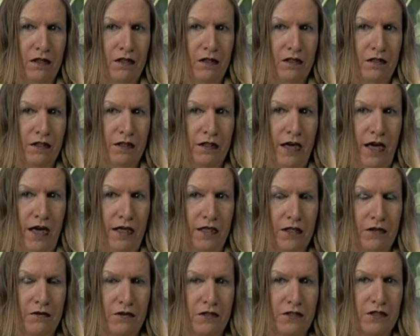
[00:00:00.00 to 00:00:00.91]

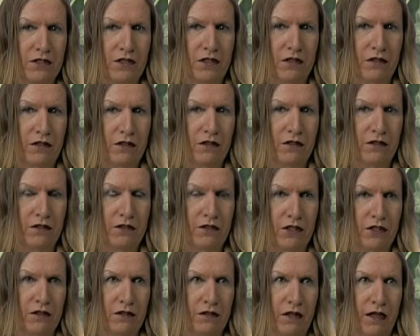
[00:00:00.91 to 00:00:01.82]
innocuous
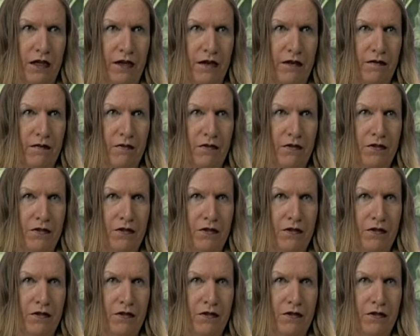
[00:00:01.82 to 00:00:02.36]
conclusion, that,